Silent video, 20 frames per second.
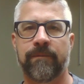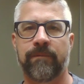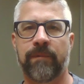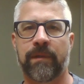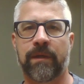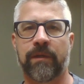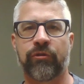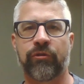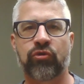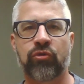
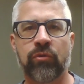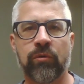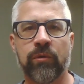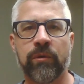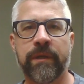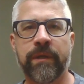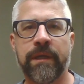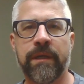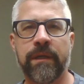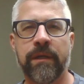like a
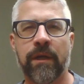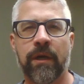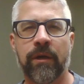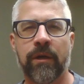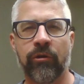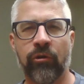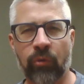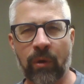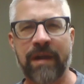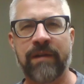truly
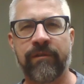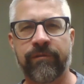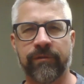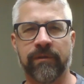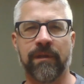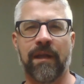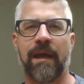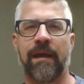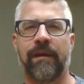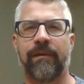
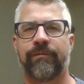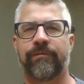grateful life?